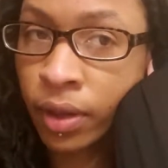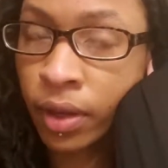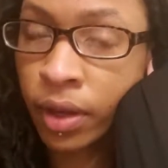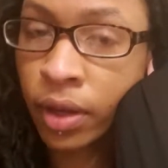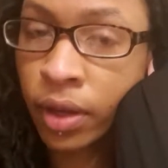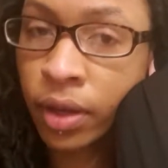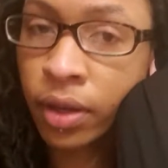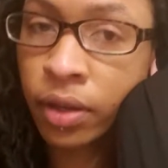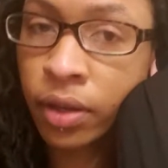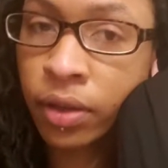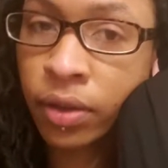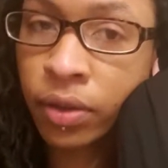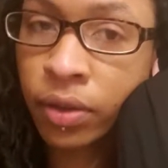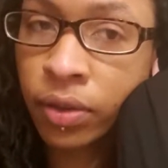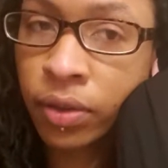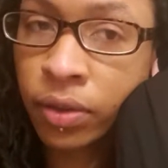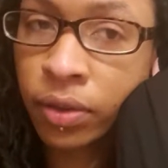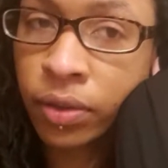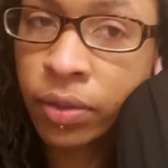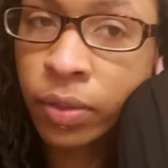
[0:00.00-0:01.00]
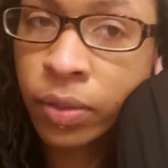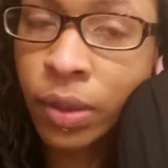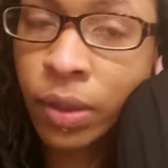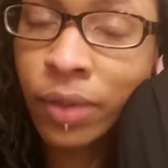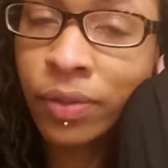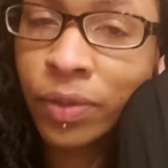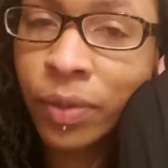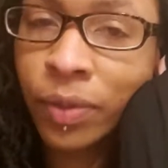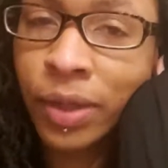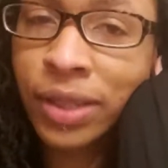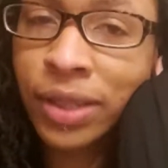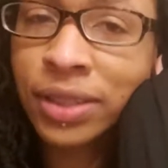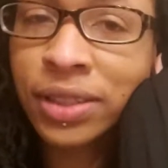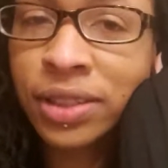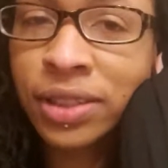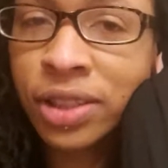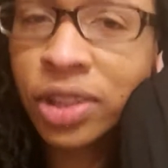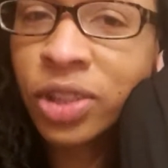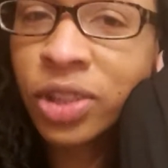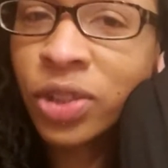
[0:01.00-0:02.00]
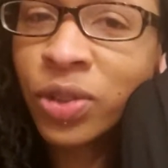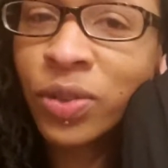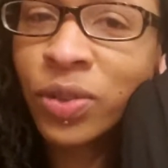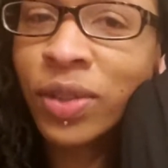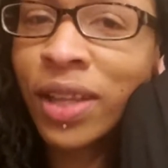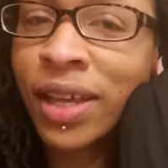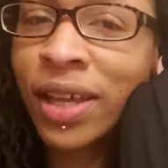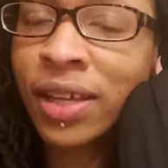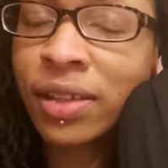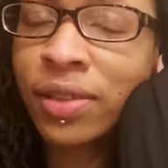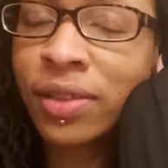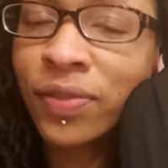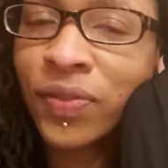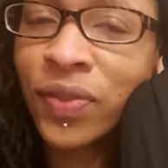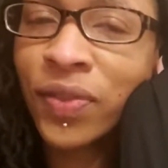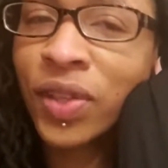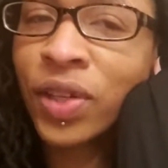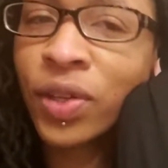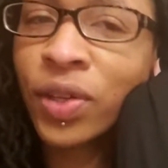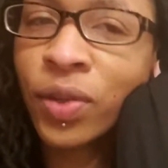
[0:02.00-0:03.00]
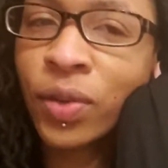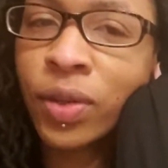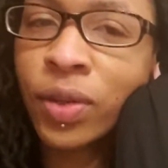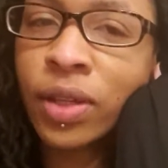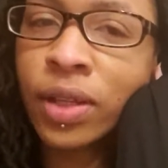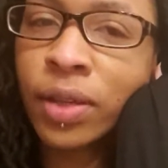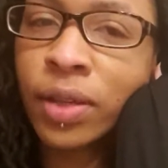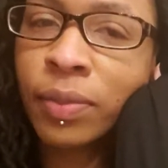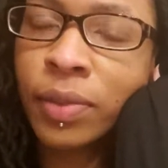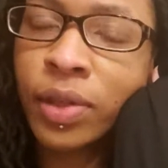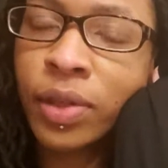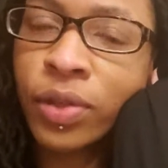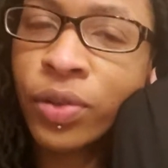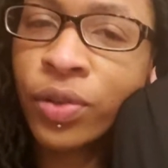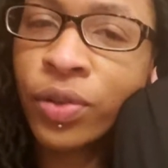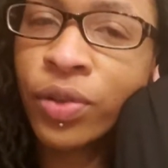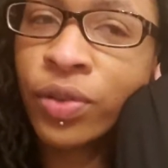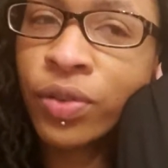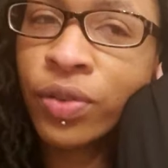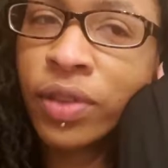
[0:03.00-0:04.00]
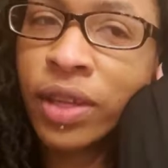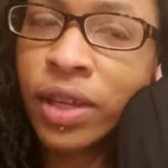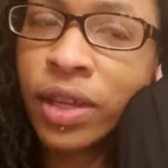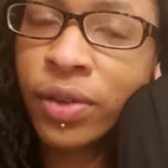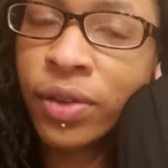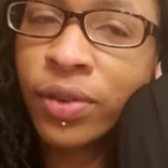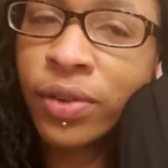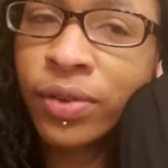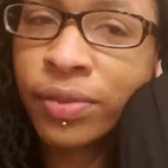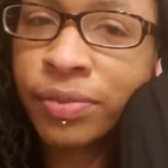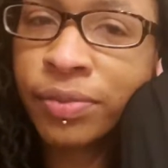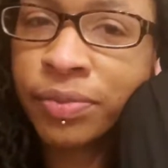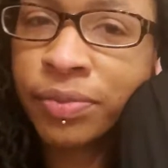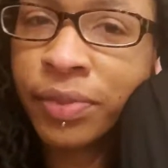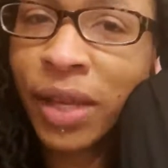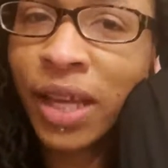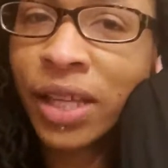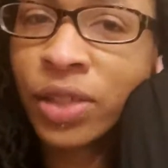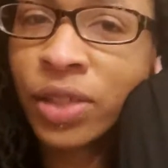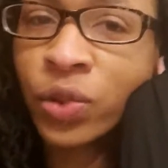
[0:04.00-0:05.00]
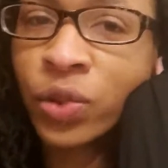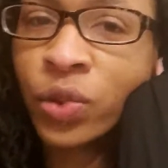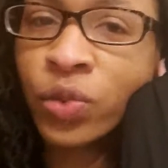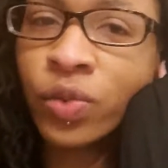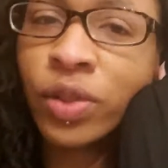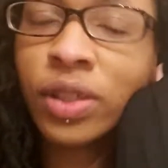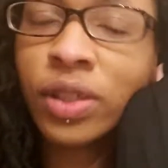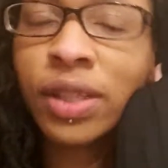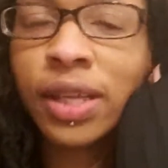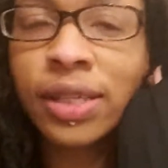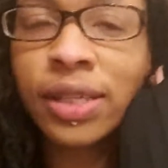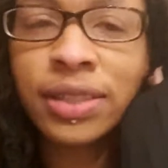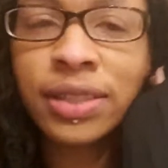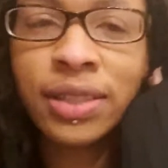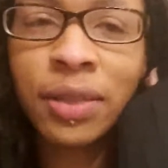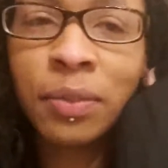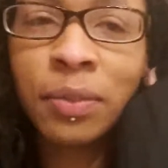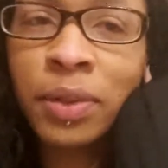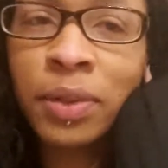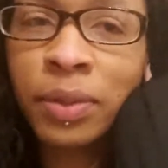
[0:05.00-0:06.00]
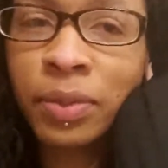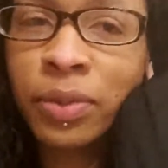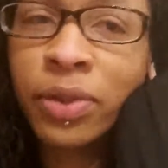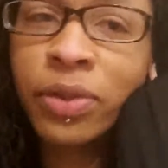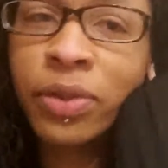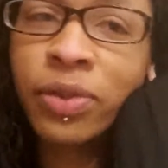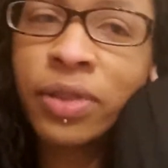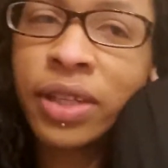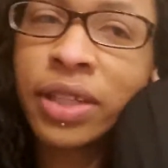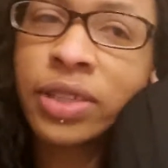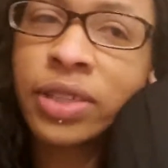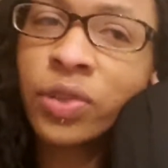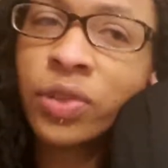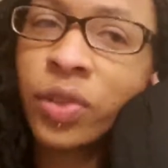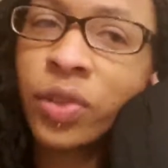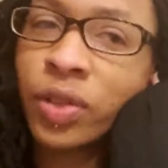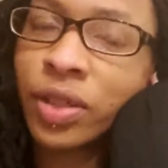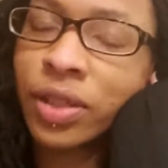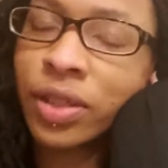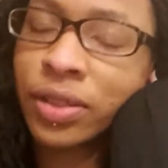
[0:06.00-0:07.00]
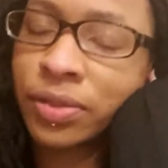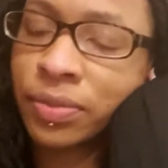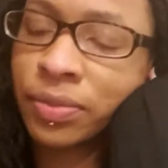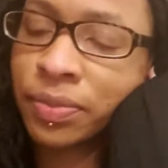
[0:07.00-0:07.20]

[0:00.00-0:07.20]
Hey y'all, whoever watching, could you like the video to let me know you're there? I do realize some people don't like talking.